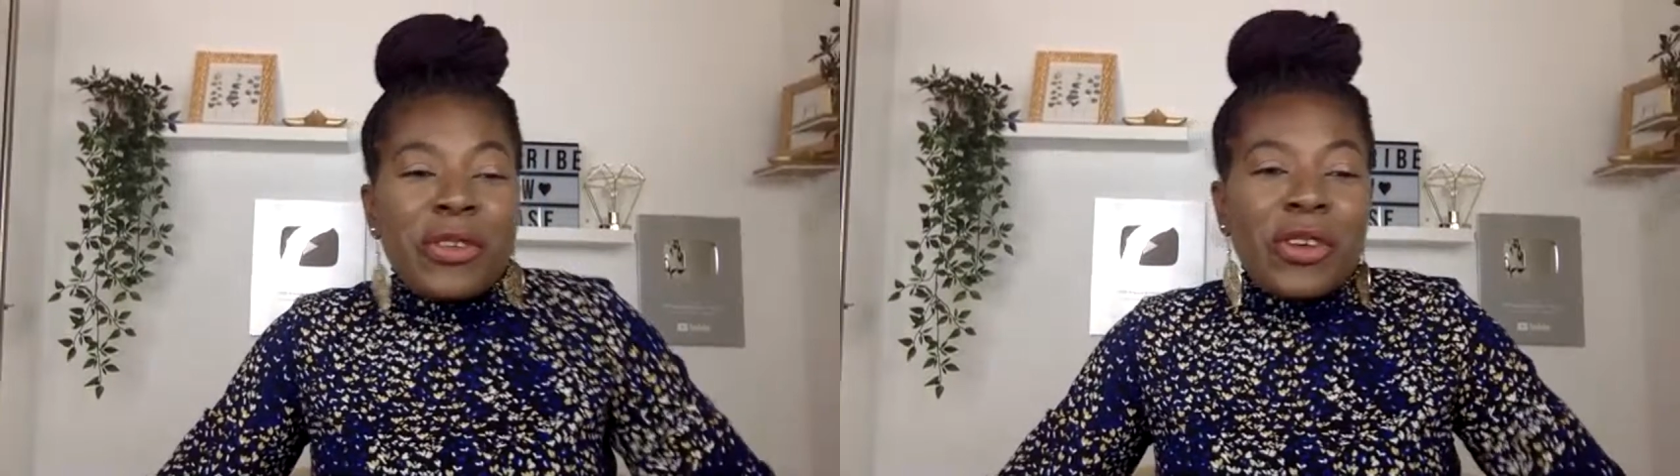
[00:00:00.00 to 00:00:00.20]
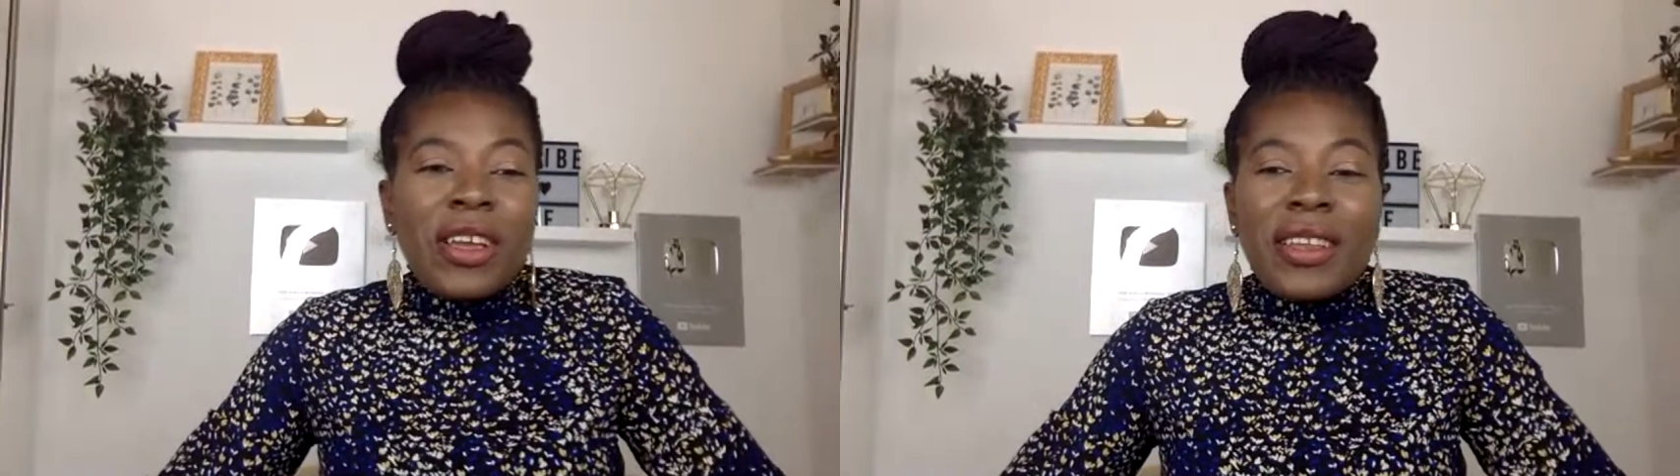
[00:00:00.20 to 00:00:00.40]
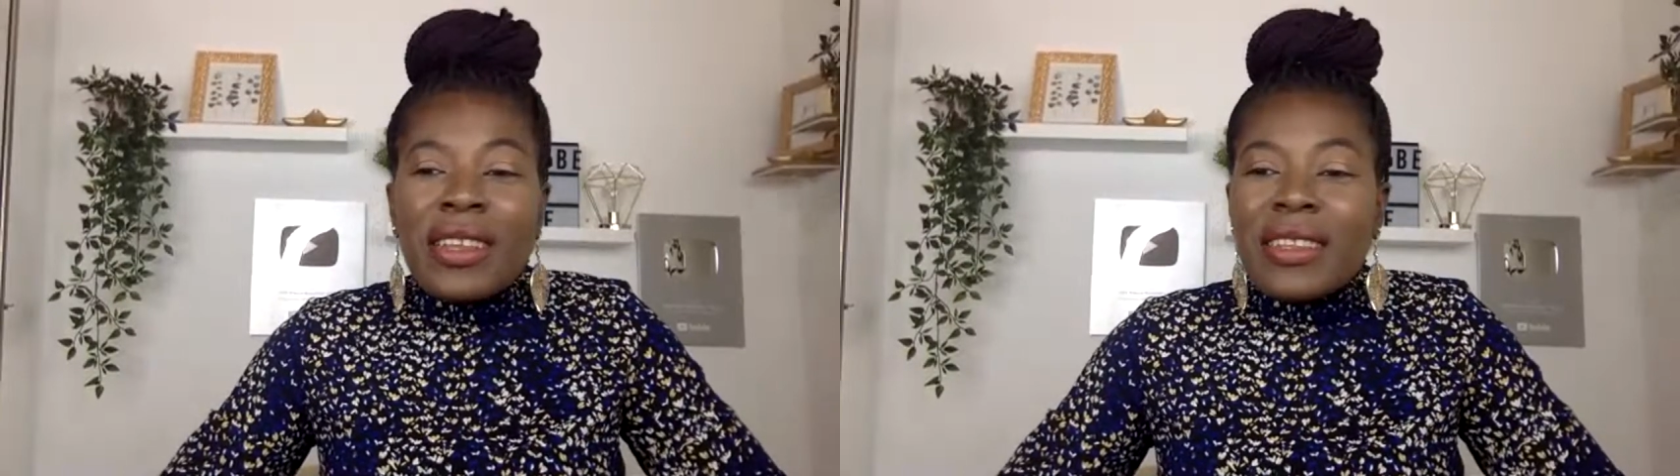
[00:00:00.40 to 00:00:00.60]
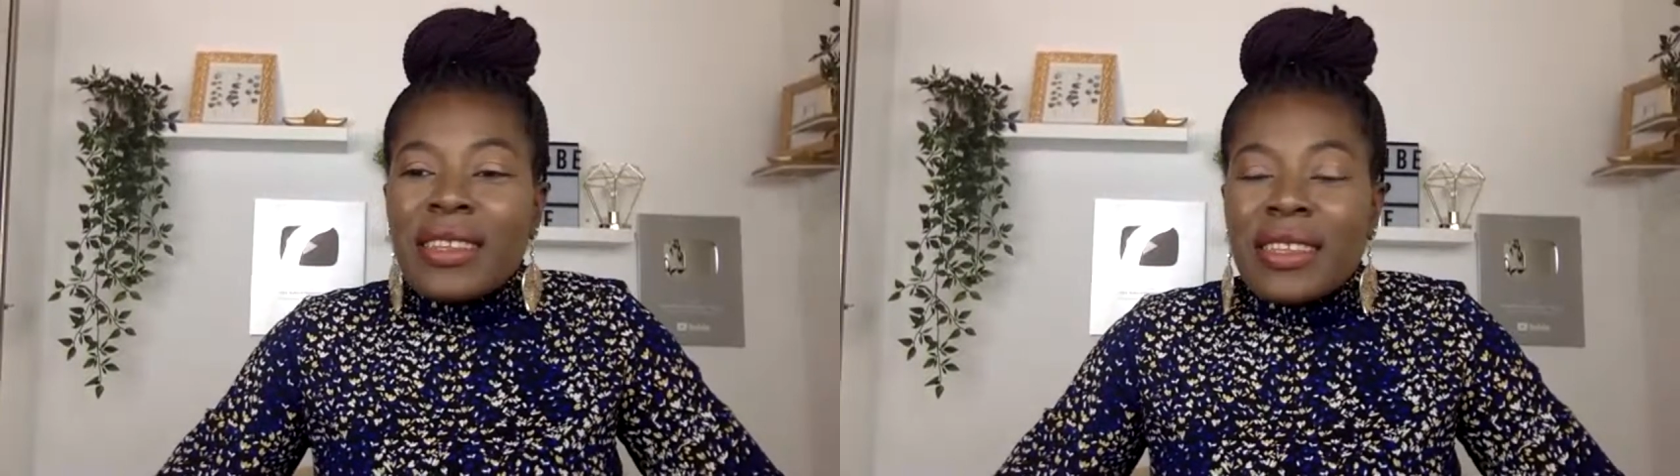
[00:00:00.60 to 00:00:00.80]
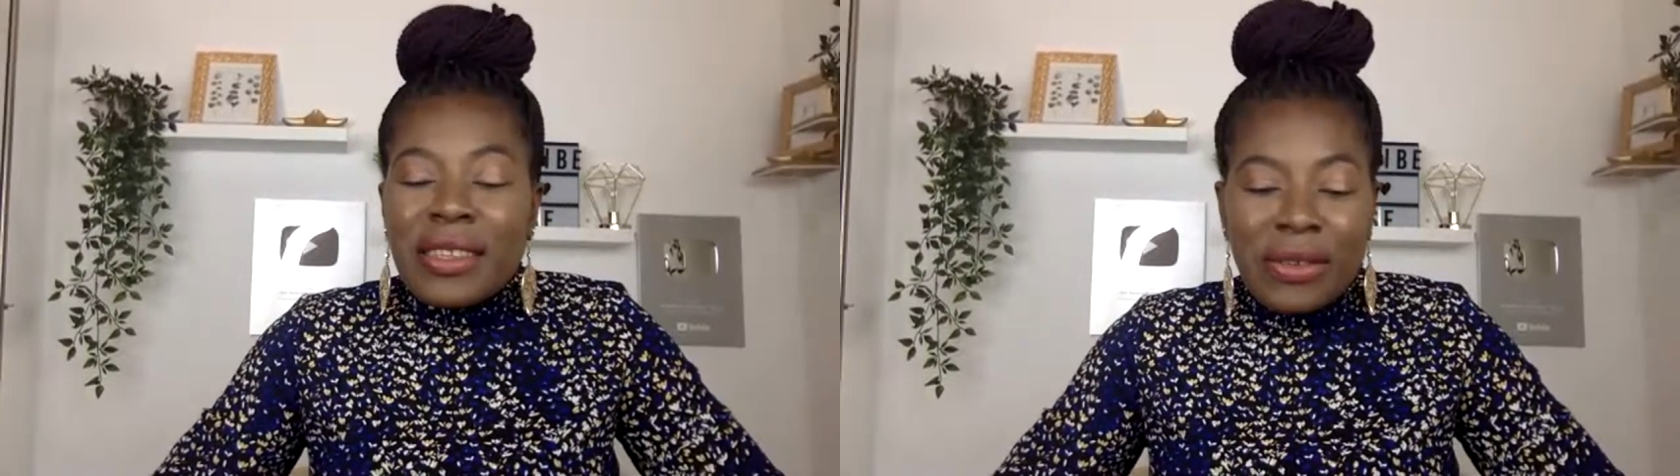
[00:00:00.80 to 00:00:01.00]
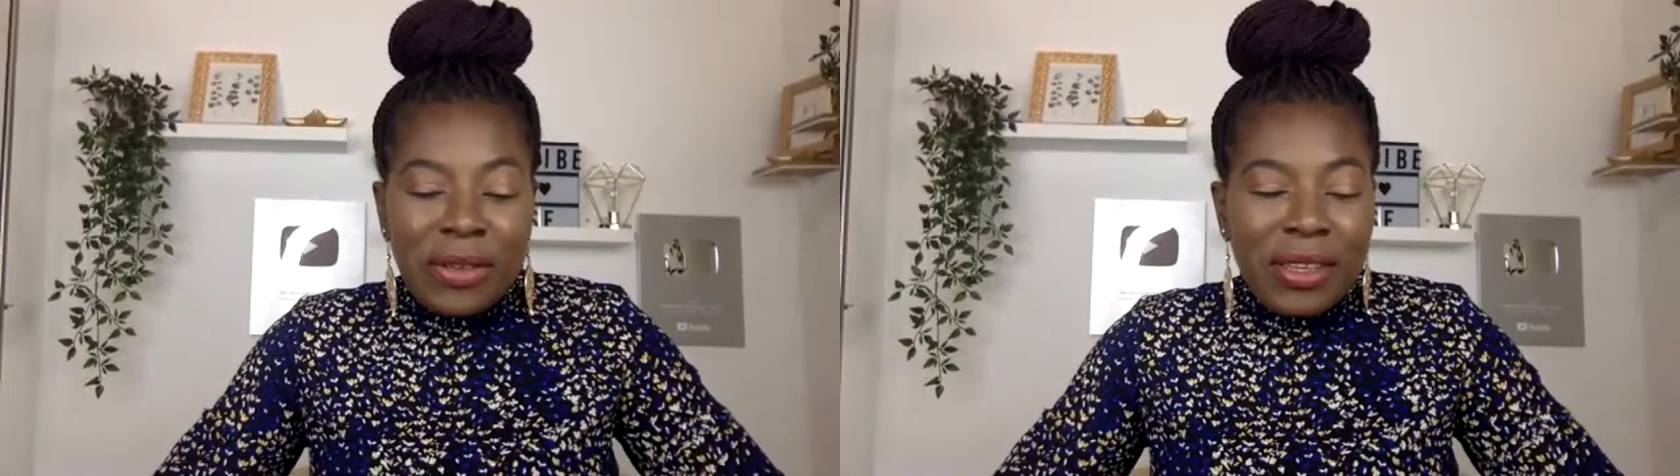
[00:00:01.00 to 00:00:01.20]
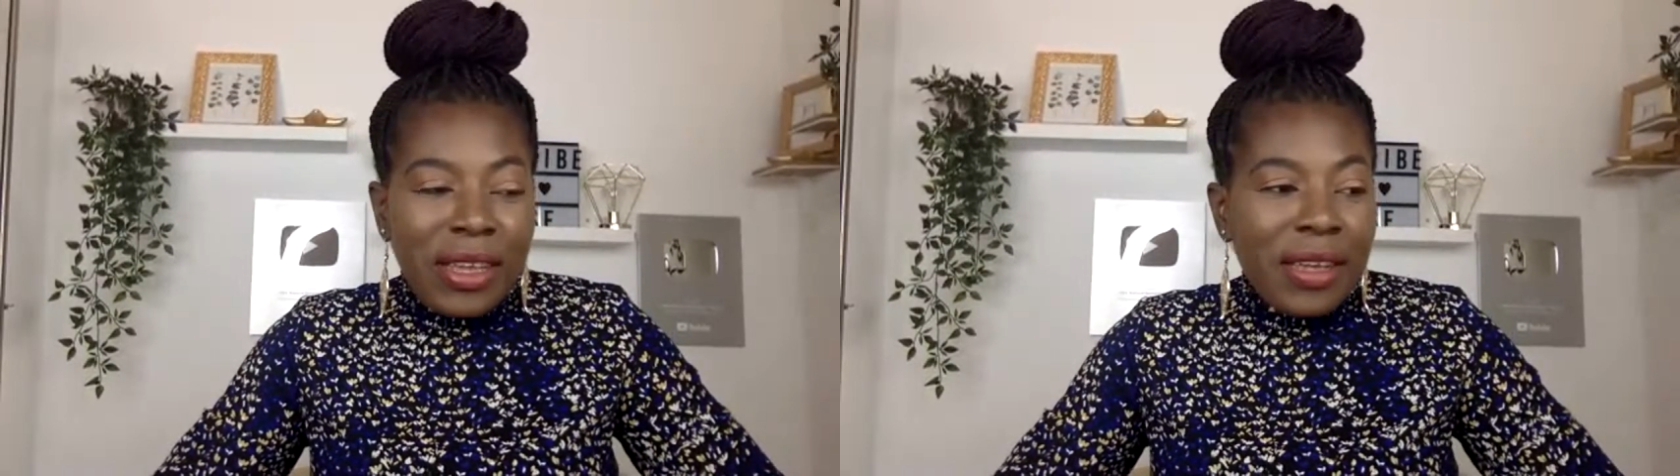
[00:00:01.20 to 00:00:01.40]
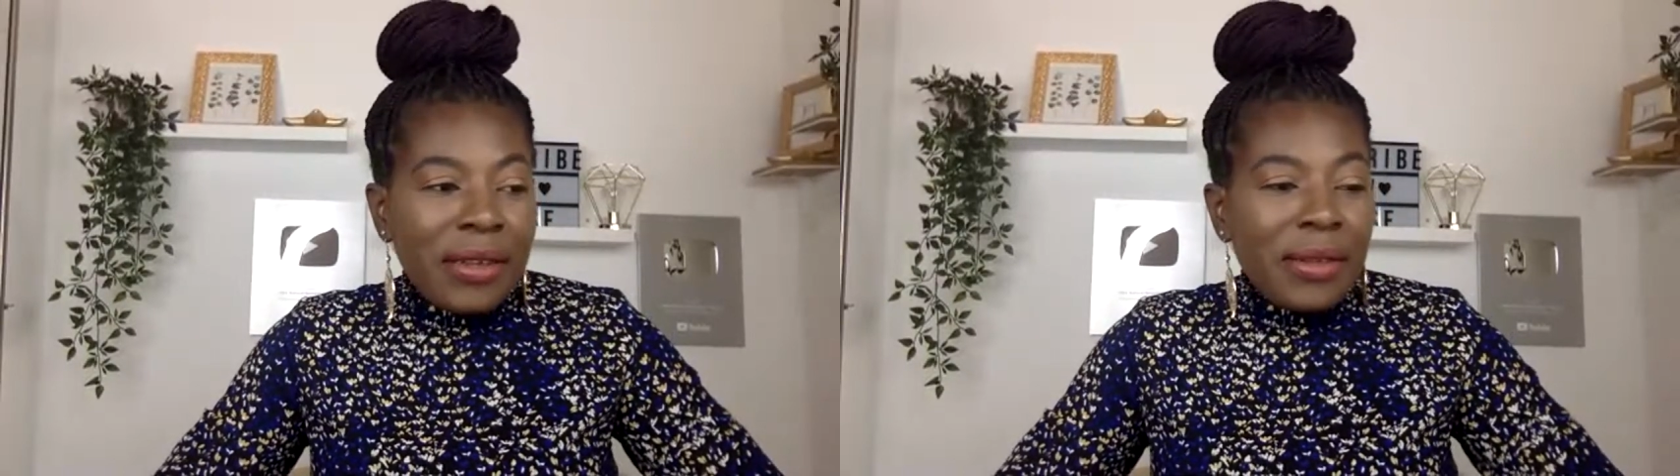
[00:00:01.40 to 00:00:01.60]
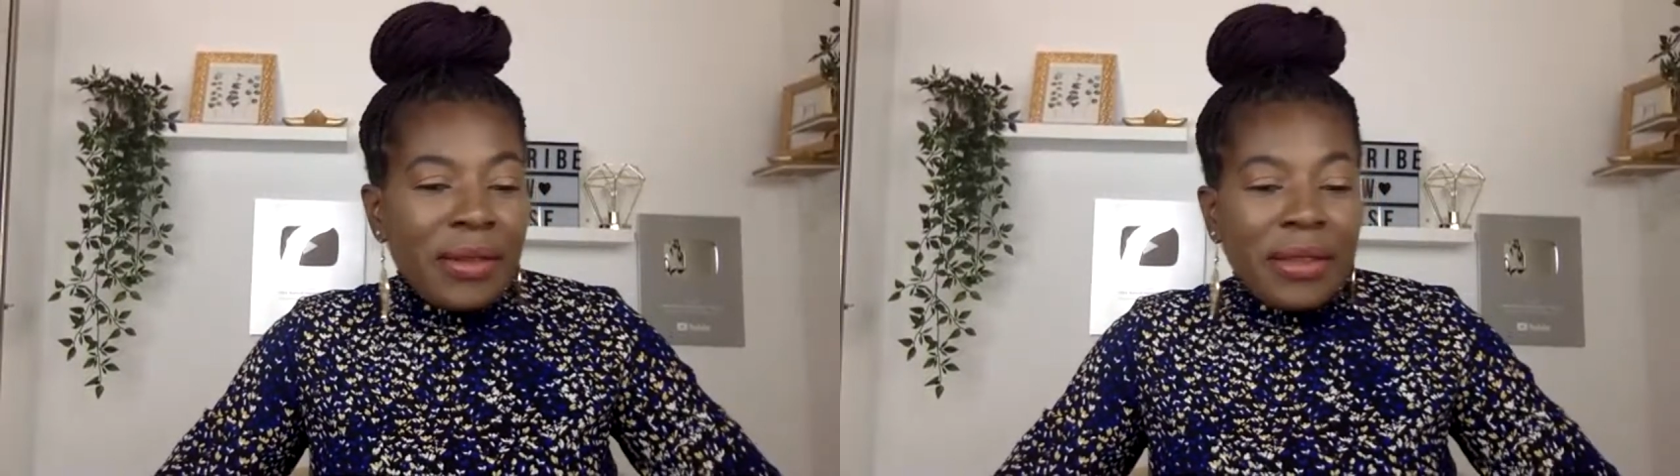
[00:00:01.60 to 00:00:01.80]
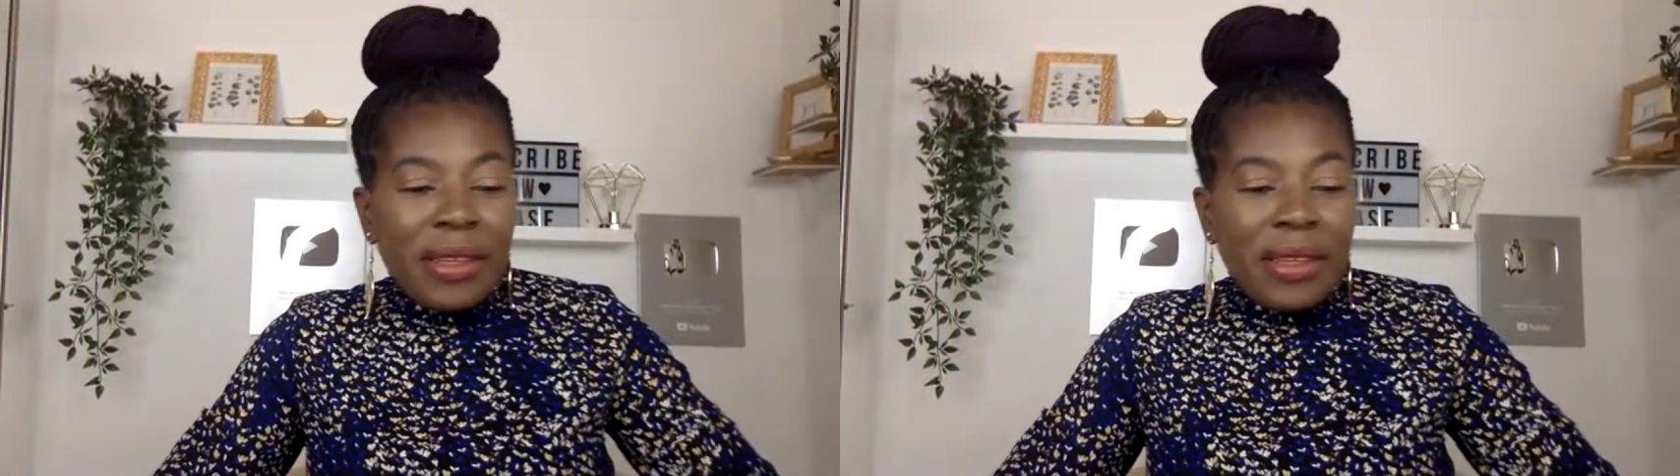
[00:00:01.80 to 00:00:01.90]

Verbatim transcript: joining today.